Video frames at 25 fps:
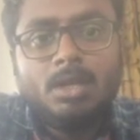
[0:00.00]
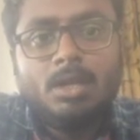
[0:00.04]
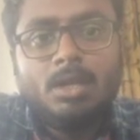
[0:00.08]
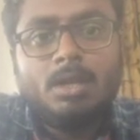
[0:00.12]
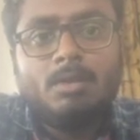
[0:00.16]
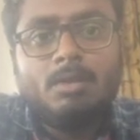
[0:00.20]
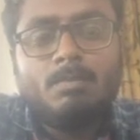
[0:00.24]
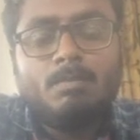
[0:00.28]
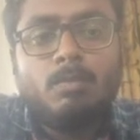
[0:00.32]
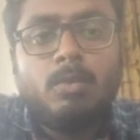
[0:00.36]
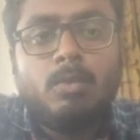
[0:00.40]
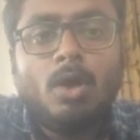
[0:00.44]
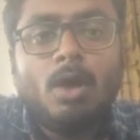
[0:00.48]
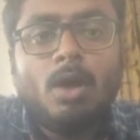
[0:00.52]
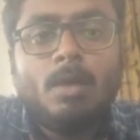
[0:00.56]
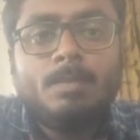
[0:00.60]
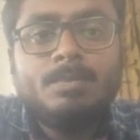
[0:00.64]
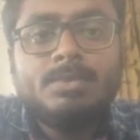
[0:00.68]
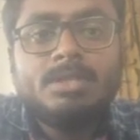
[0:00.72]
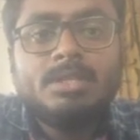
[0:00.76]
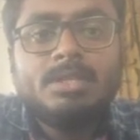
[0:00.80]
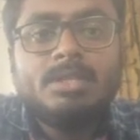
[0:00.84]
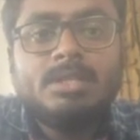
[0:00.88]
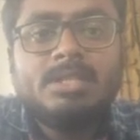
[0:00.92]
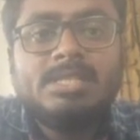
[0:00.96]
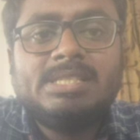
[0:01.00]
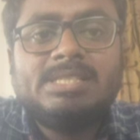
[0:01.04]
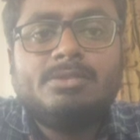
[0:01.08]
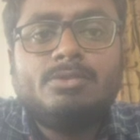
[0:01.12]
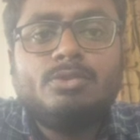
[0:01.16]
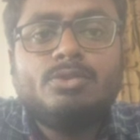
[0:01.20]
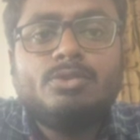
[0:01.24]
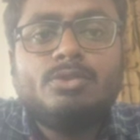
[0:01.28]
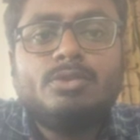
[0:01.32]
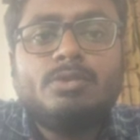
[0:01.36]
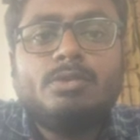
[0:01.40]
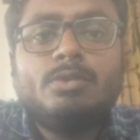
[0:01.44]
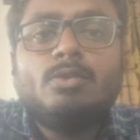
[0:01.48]
Blobs is
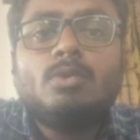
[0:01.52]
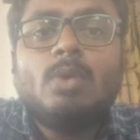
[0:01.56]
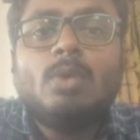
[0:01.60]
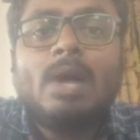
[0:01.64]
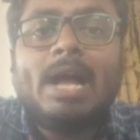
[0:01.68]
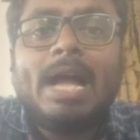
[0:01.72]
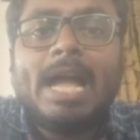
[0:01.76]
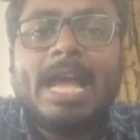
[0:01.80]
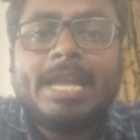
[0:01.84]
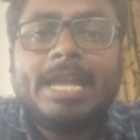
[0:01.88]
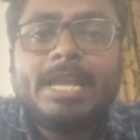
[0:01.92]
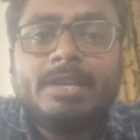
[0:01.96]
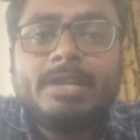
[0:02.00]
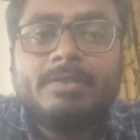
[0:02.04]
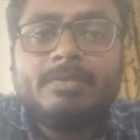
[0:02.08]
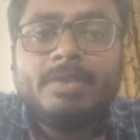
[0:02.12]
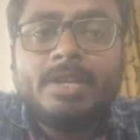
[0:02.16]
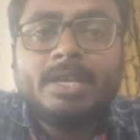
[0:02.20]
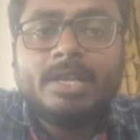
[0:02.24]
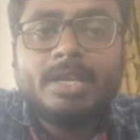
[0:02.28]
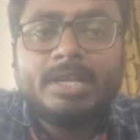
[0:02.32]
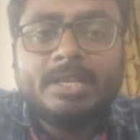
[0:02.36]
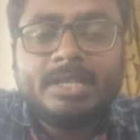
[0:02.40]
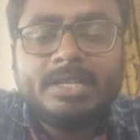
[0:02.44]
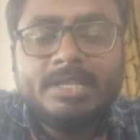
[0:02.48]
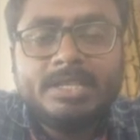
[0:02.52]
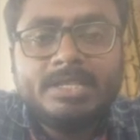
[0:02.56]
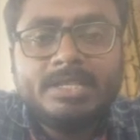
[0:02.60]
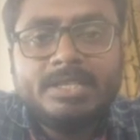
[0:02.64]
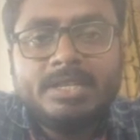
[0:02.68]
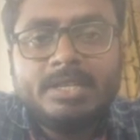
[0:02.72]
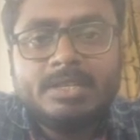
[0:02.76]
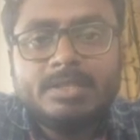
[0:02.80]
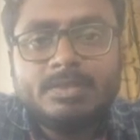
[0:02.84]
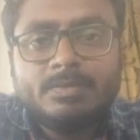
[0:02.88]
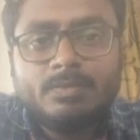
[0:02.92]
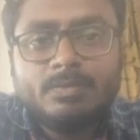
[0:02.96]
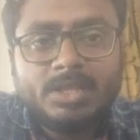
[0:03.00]
used to identifying
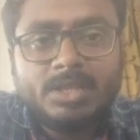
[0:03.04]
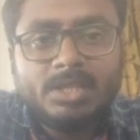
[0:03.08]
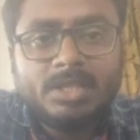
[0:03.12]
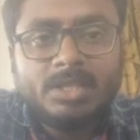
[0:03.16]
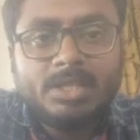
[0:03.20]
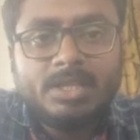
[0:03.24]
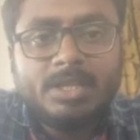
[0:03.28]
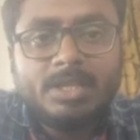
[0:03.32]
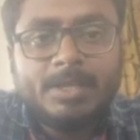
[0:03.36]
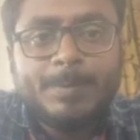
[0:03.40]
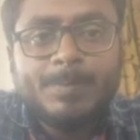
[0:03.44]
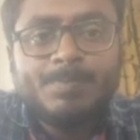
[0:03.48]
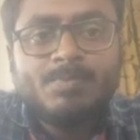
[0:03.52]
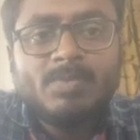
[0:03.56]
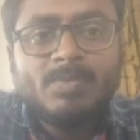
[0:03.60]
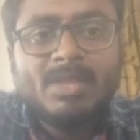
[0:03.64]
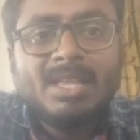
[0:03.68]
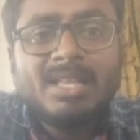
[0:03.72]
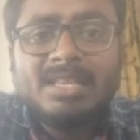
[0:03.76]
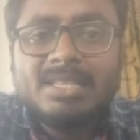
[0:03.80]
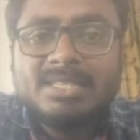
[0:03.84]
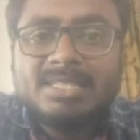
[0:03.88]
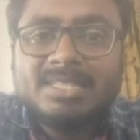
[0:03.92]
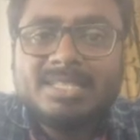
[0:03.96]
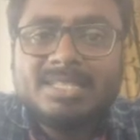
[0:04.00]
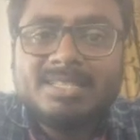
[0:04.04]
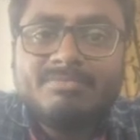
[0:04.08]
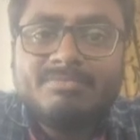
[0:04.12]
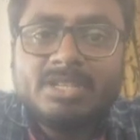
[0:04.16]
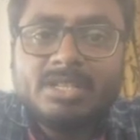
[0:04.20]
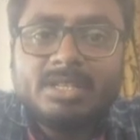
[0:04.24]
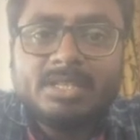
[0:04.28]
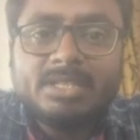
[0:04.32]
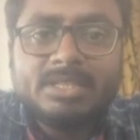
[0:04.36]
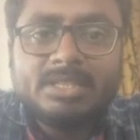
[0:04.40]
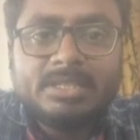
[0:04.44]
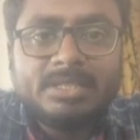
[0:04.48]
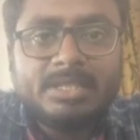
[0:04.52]
regions within the similar
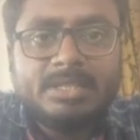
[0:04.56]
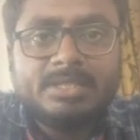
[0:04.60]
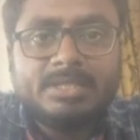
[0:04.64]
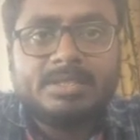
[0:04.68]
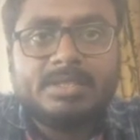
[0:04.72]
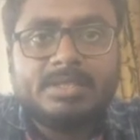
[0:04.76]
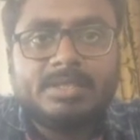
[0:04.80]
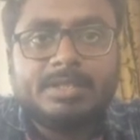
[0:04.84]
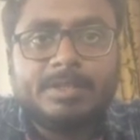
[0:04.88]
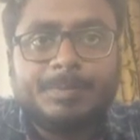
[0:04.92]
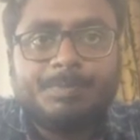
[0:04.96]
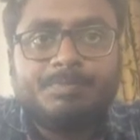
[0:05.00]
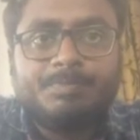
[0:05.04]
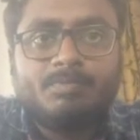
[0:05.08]
intensity.